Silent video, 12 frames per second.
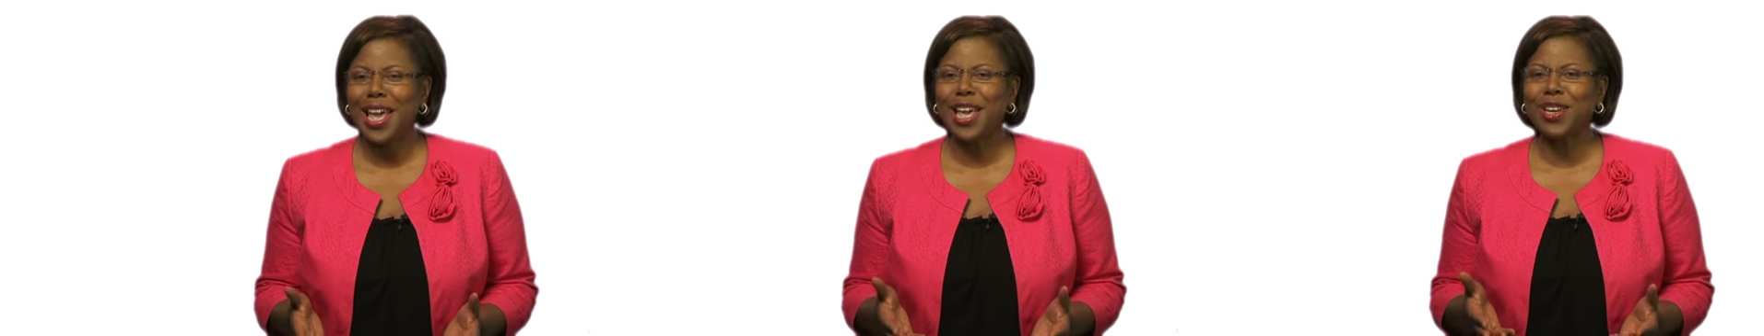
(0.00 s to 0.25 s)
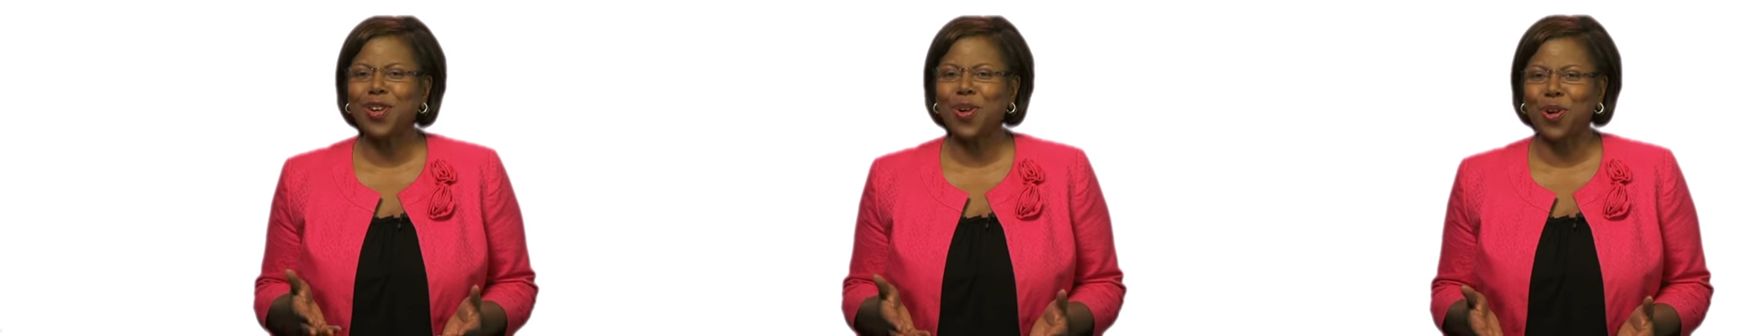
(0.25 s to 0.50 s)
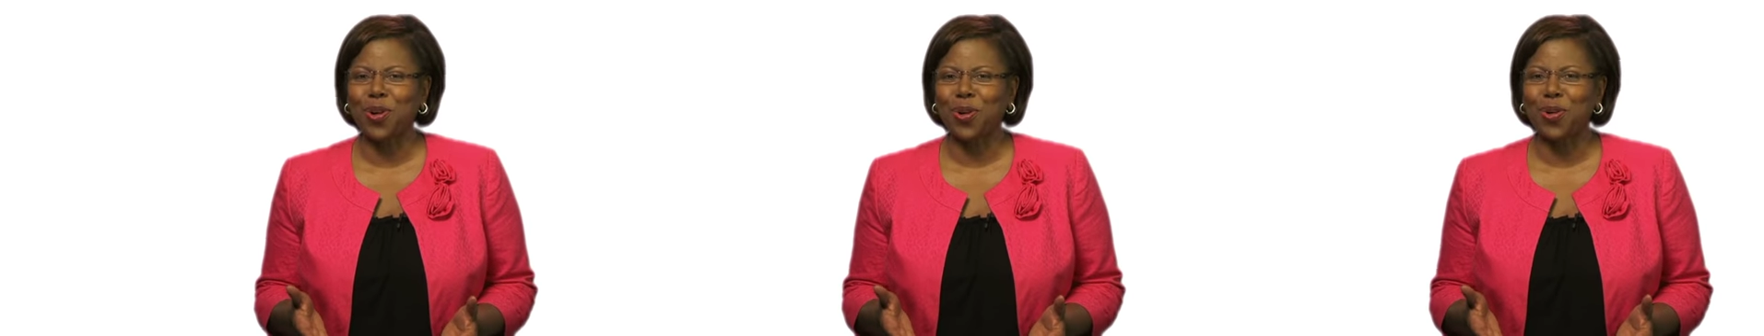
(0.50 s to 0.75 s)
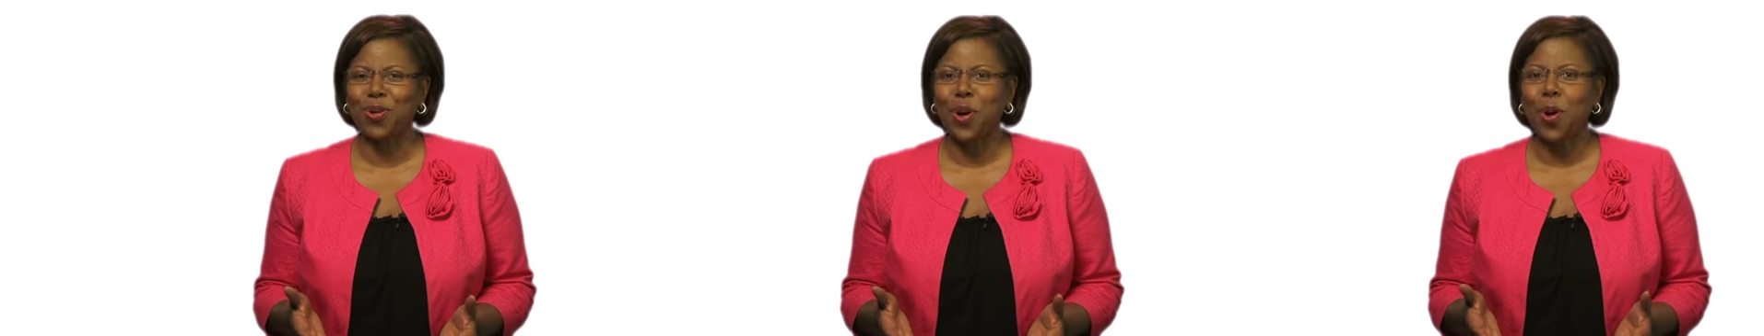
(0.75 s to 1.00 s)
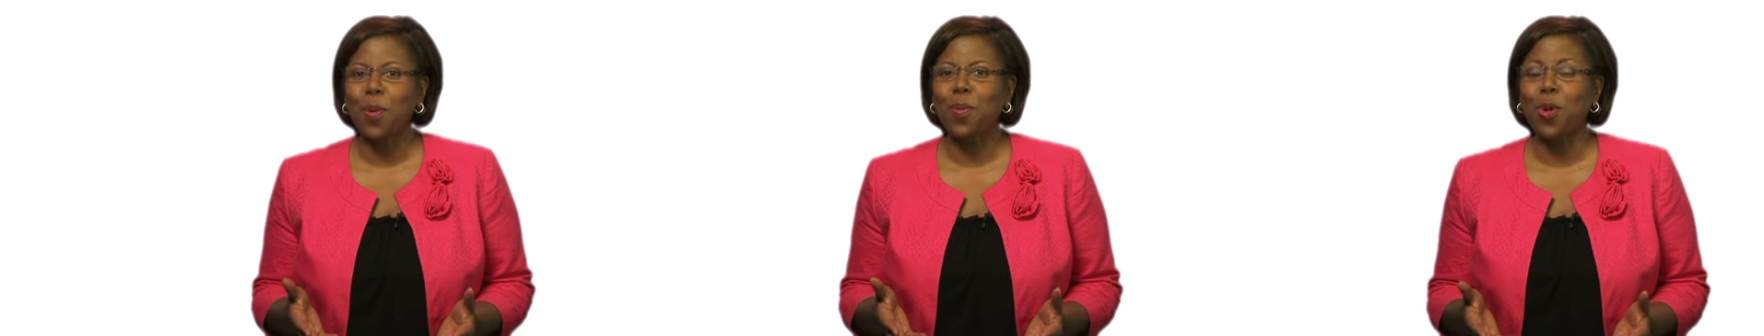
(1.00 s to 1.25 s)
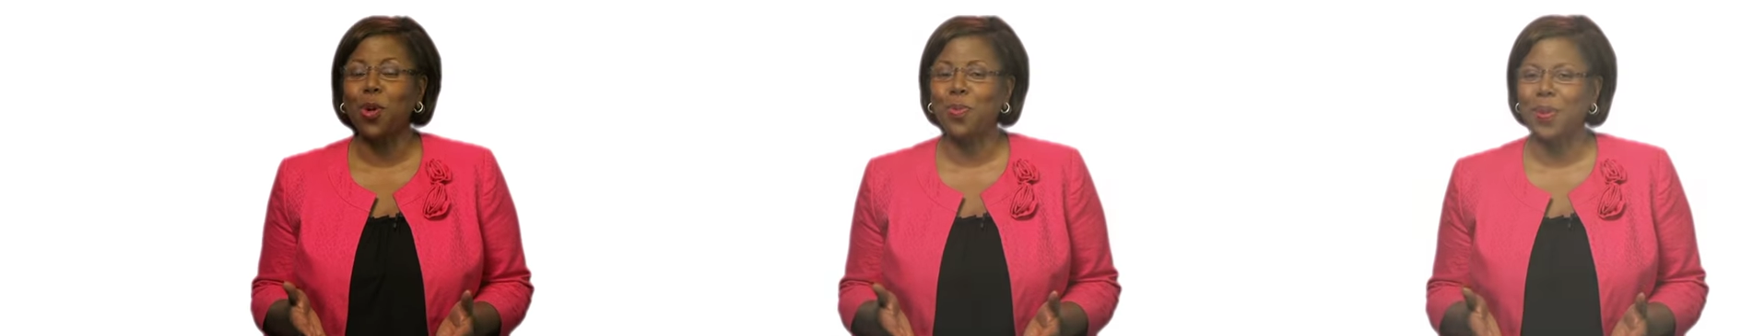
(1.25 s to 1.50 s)
and earn
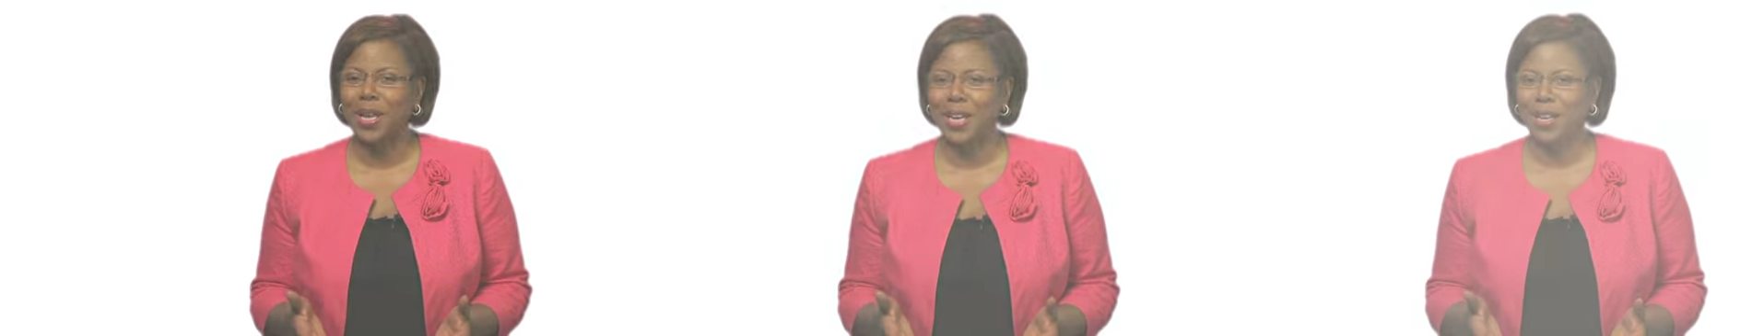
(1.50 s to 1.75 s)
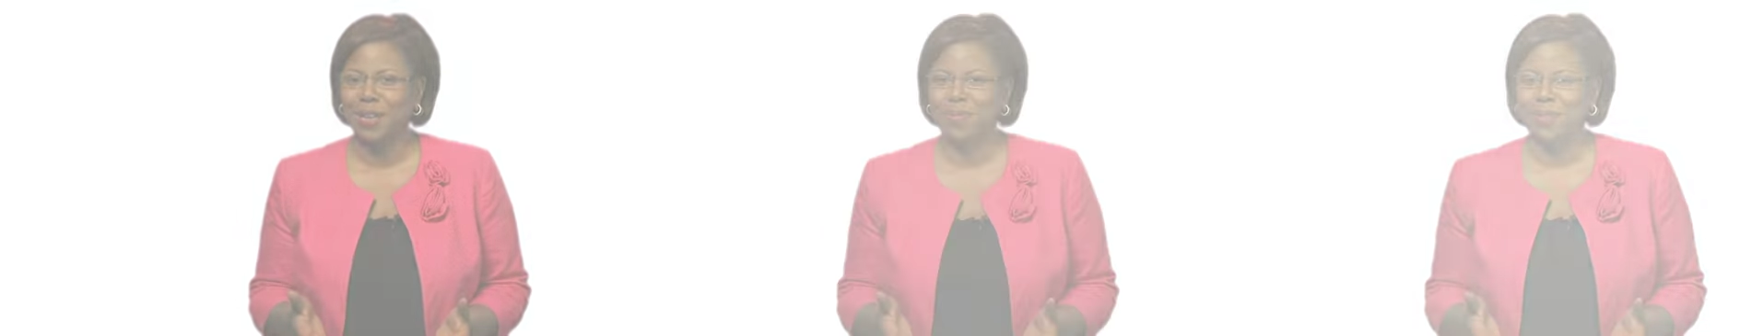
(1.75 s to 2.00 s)
more money.